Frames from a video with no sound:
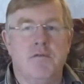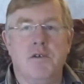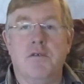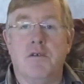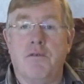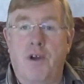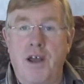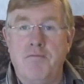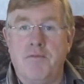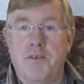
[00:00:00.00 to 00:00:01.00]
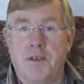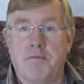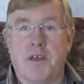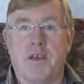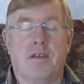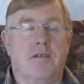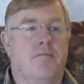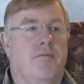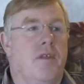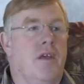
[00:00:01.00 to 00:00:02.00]
We were ripe for the picking,
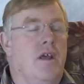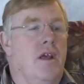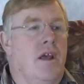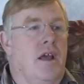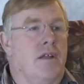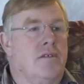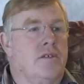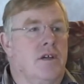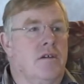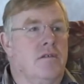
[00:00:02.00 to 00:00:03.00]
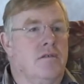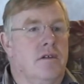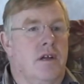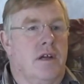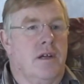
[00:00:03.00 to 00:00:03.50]
and so